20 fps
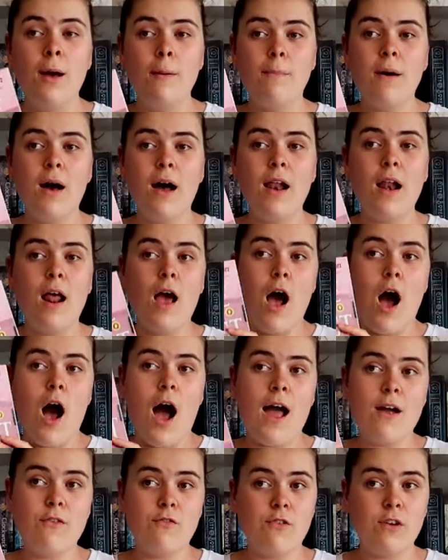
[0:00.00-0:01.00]
But
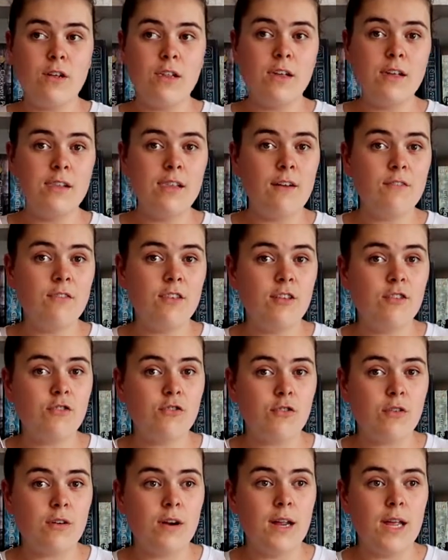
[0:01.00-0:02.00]
I really love this
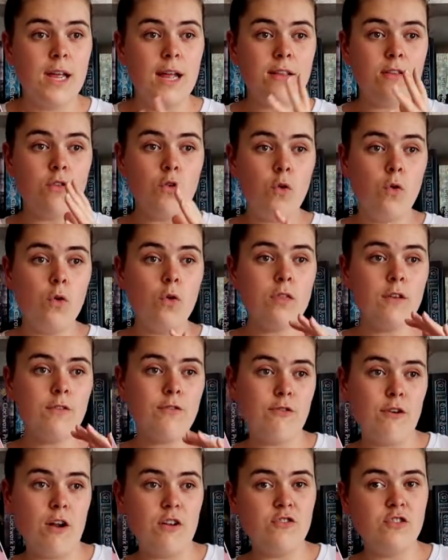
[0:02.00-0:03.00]
story. It's all the
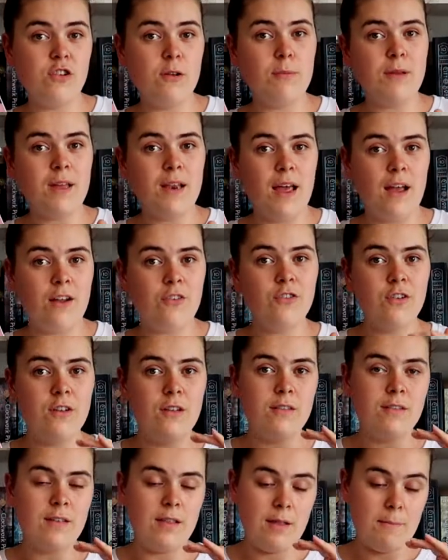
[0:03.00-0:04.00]
friendship
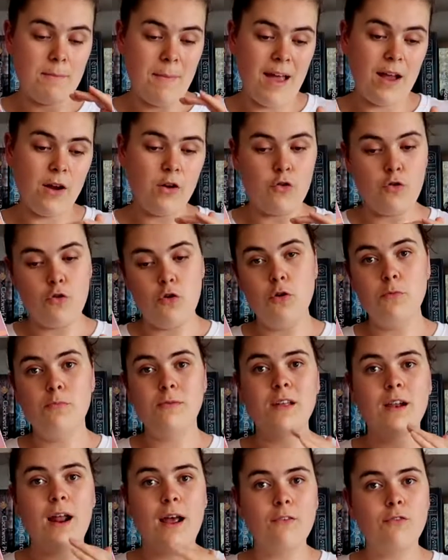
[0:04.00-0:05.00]
connections and the main group
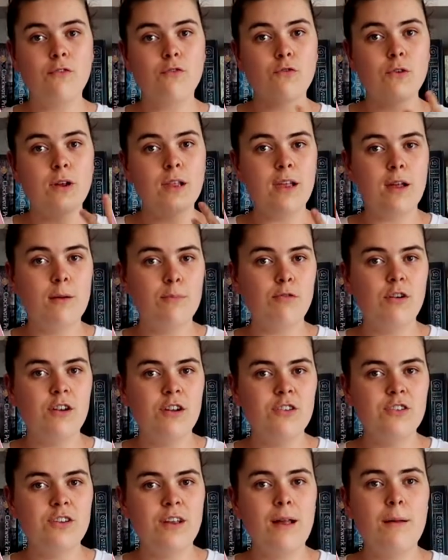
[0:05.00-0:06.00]
that I've really
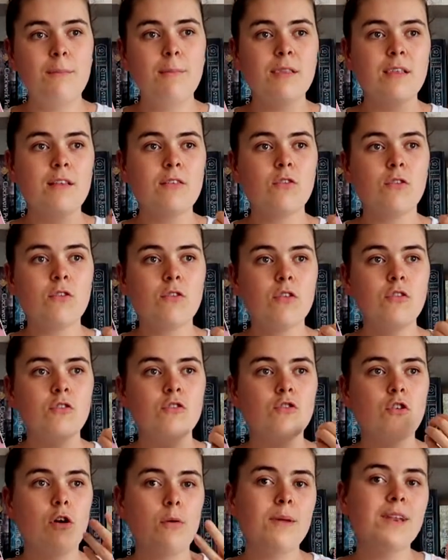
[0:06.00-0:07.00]
appreciate, but there's also
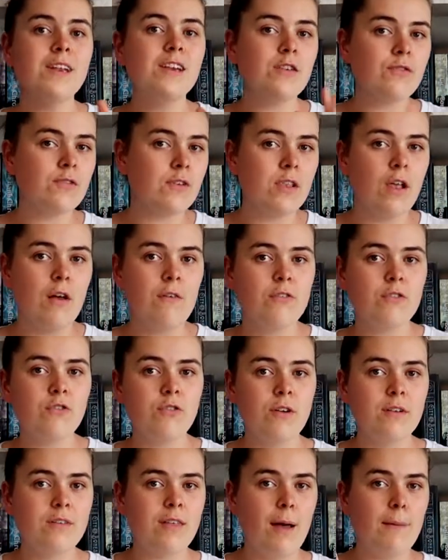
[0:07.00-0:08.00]
so many different love
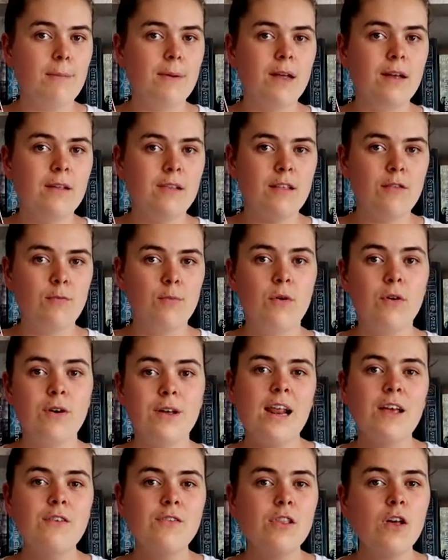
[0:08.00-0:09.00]
stories happening in this book.
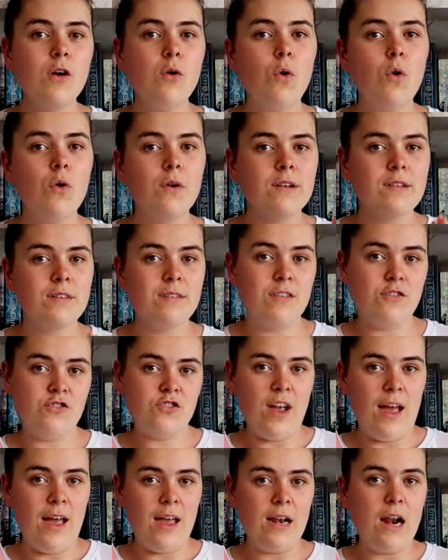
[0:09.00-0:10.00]
And even though August and
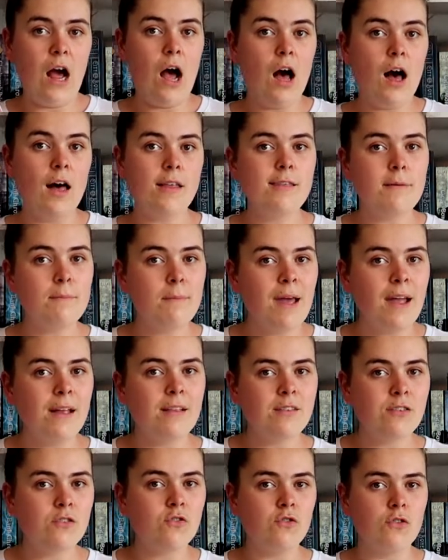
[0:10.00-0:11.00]
Jane are the
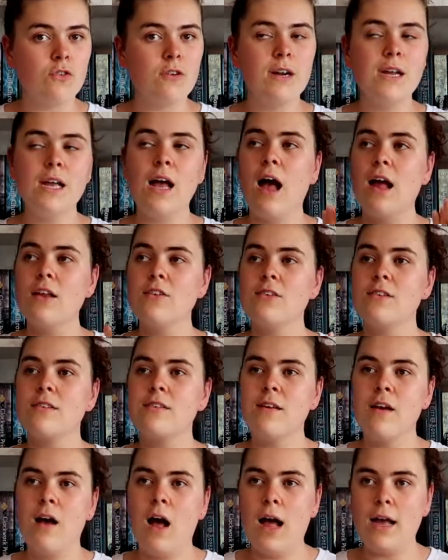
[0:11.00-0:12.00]
main story,
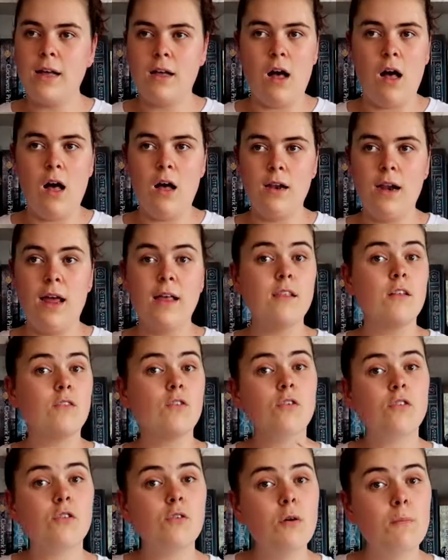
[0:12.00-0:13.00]
I can't. And there's
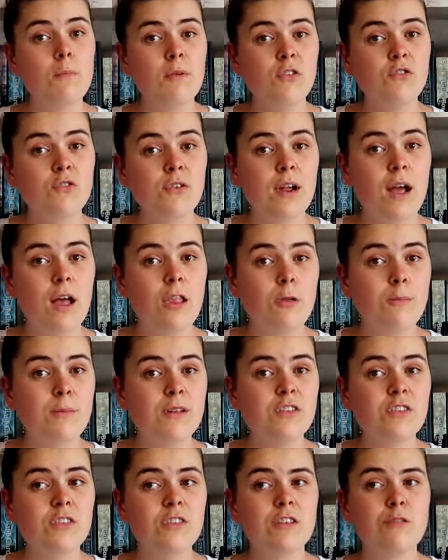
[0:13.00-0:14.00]
also a mystery
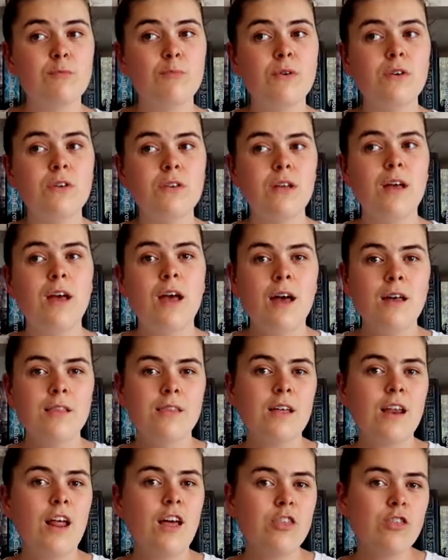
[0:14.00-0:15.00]
element to this book
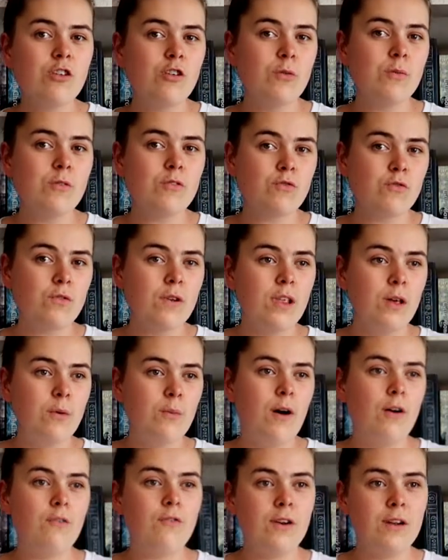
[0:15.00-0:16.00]
that I thought was really
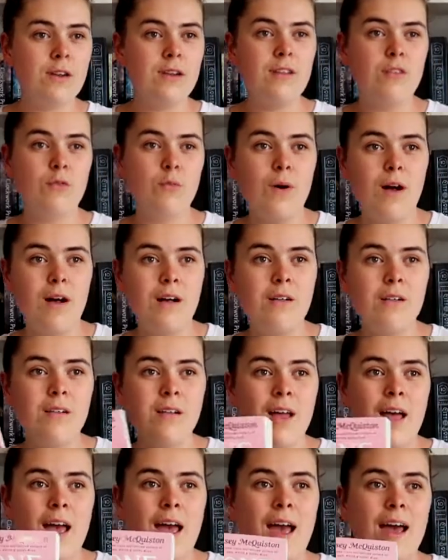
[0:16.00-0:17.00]
well written as well.
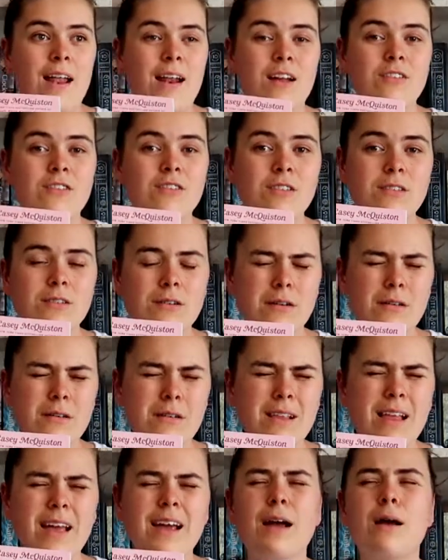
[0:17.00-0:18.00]
And I just,
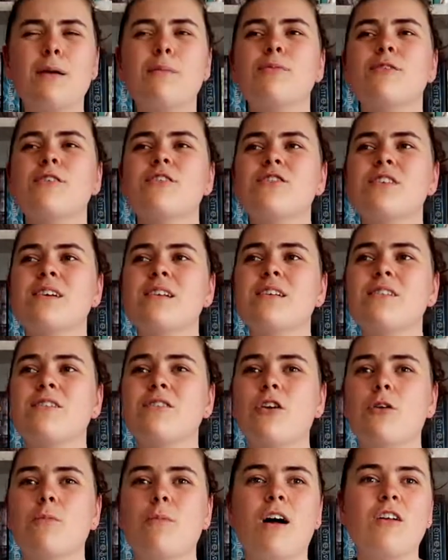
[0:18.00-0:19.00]
oh, like, I appreciate it
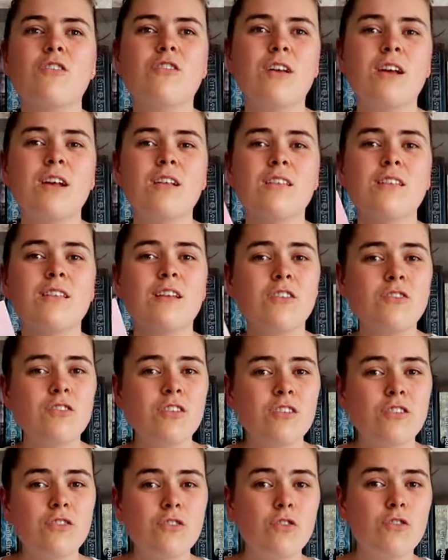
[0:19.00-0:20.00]
so much. Like, it's such
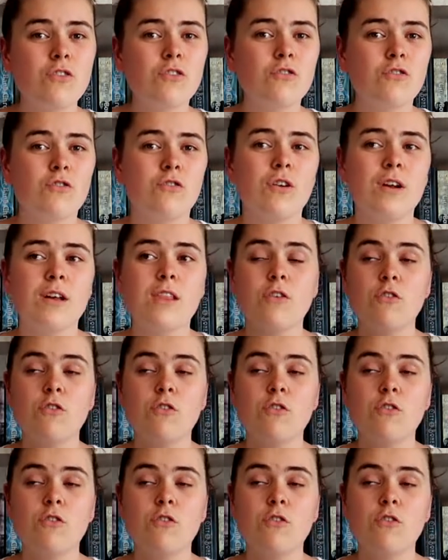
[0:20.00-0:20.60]
a good story.